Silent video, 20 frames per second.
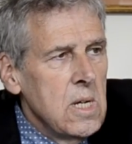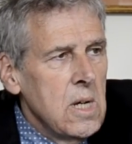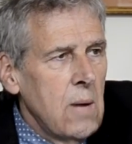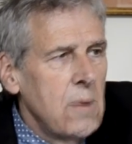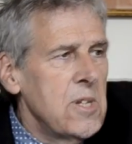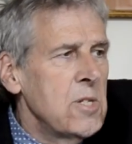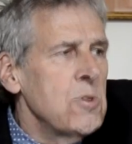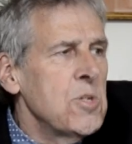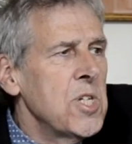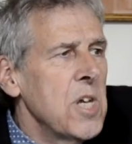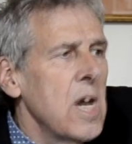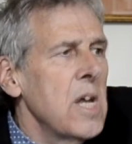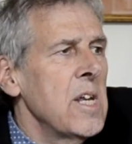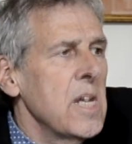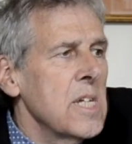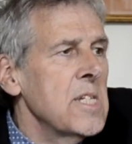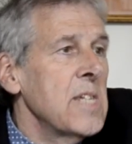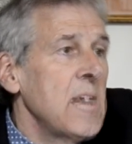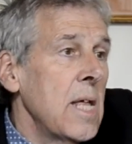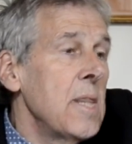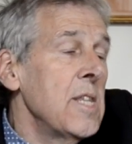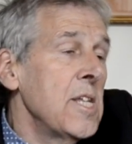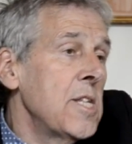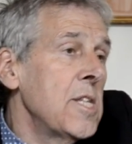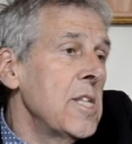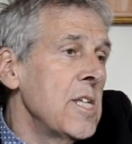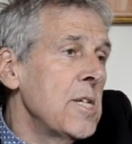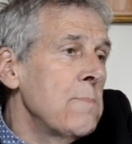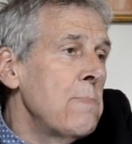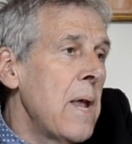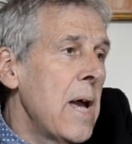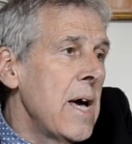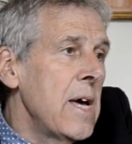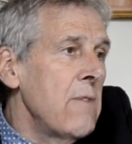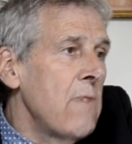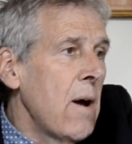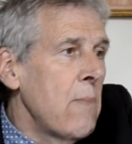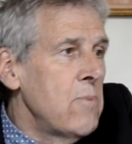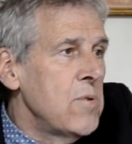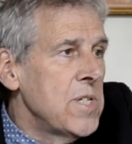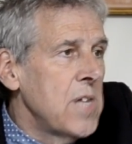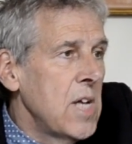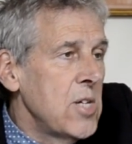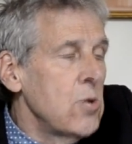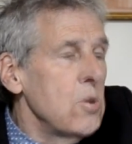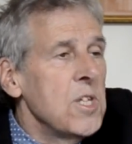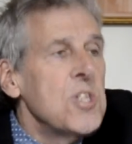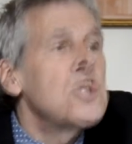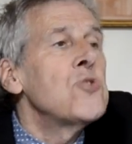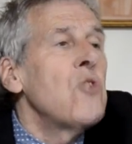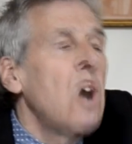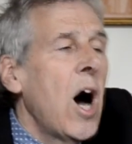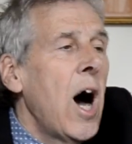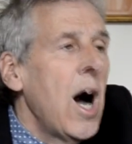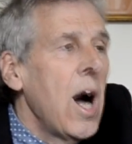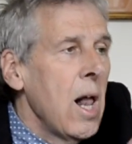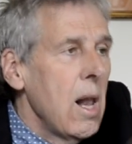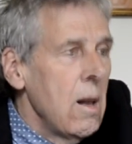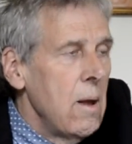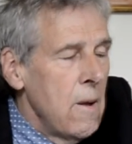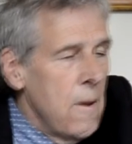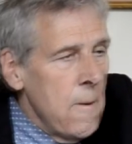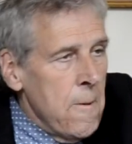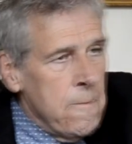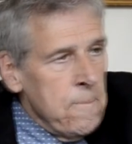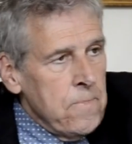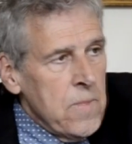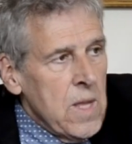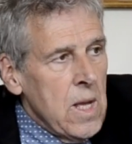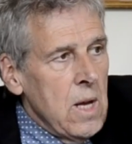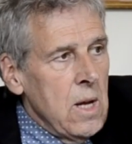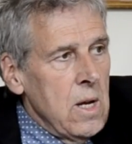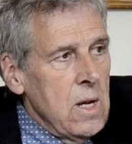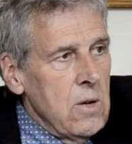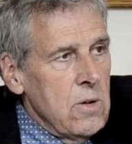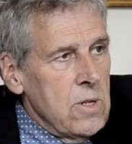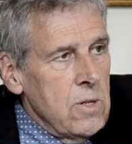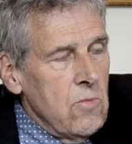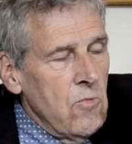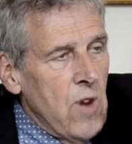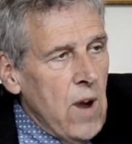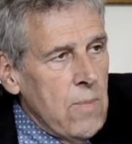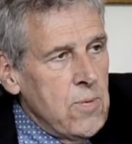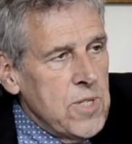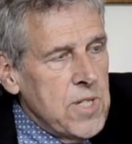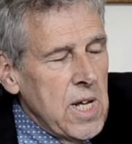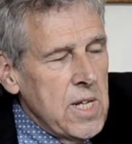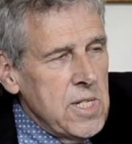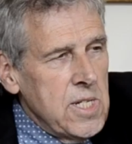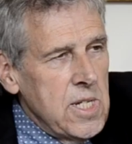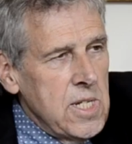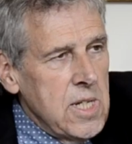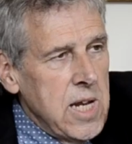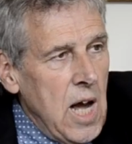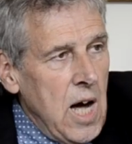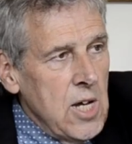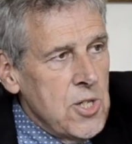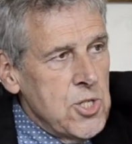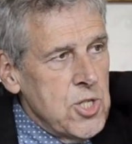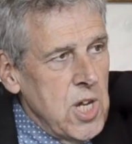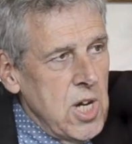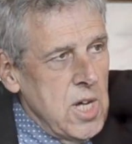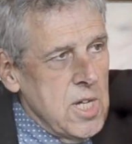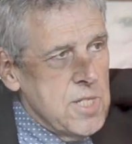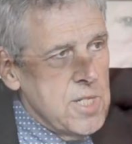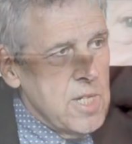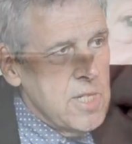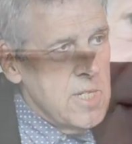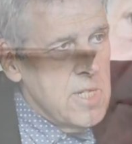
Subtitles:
I mean, to a certain extent, this play represents, or this trial represents his last chance, isn't it?